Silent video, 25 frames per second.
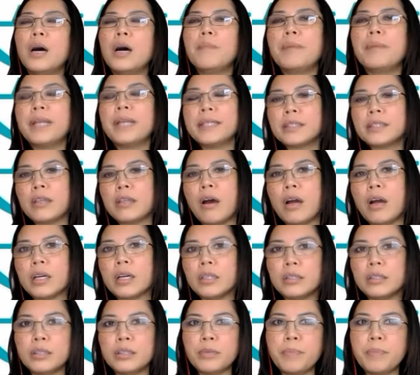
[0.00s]
But let's talk a
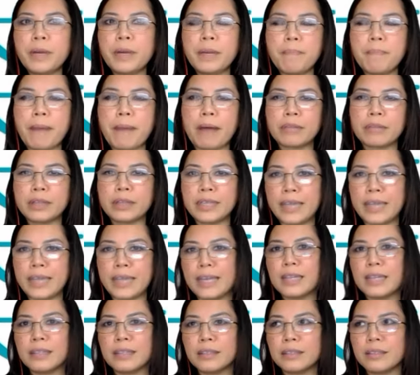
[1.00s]
little bit about
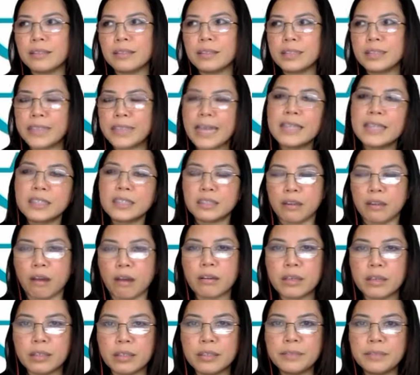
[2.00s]
staying
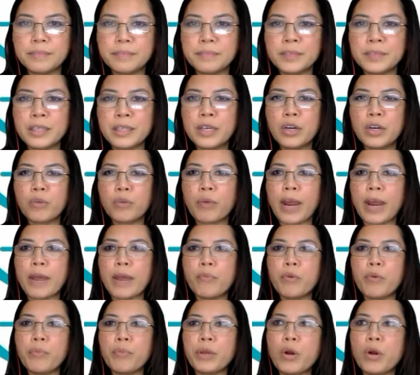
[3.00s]
stuck, right?
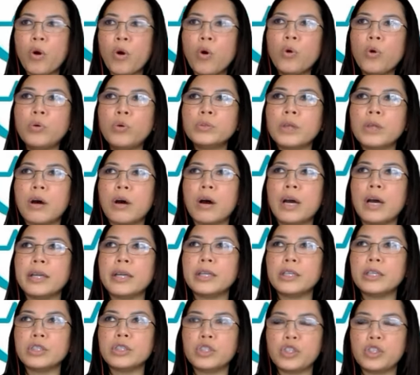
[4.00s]
When we hold
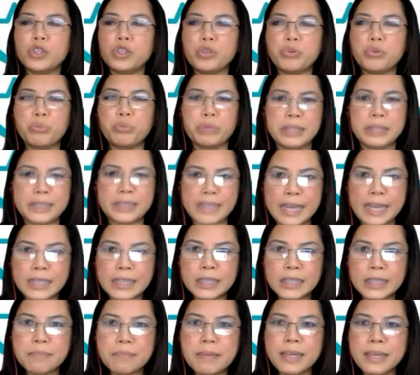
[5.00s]
on to
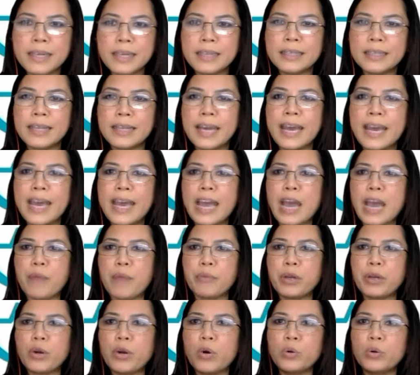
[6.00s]
resentment and
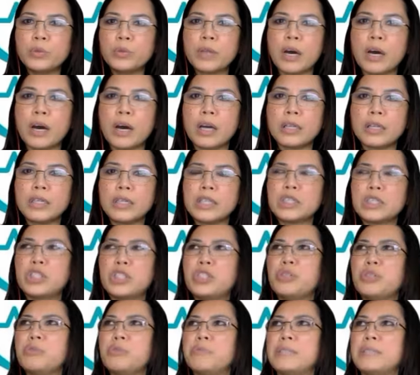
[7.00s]
we hold on
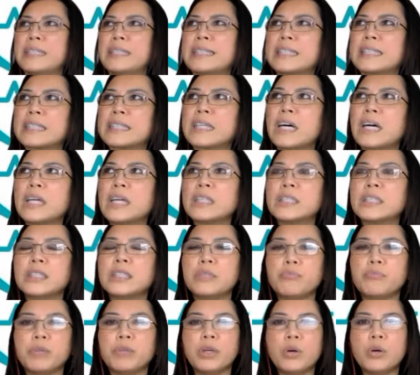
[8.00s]
to disgust
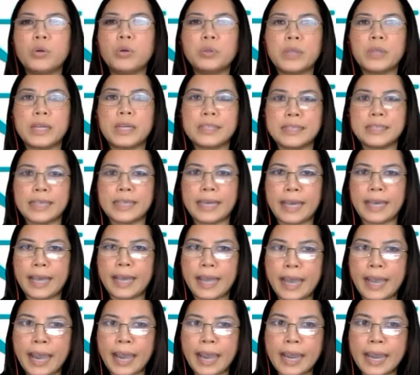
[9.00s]
and we hold on to
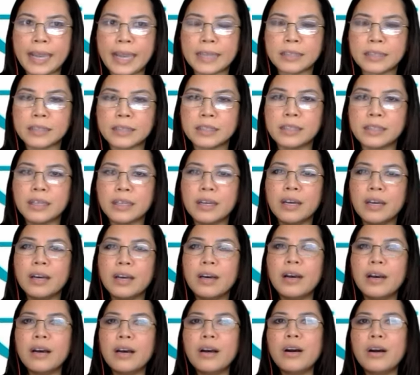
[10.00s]
hate,
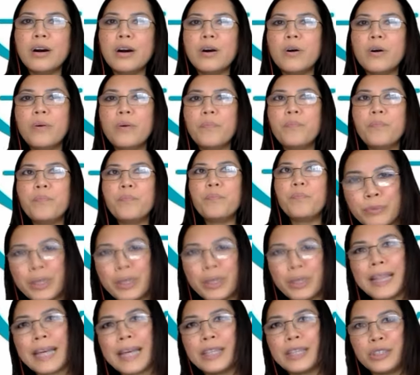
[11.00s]
what
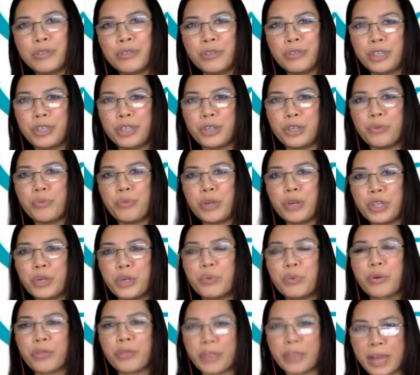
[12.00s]
did that do to you when you
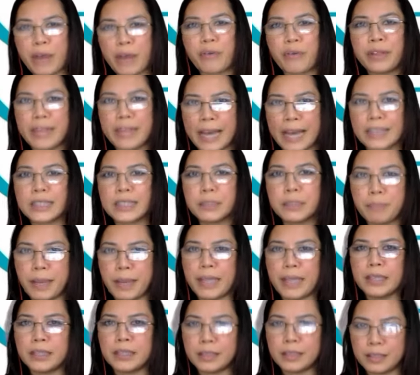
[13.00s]
were there in that
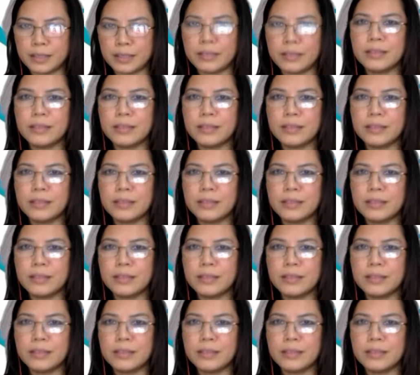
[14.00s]
space?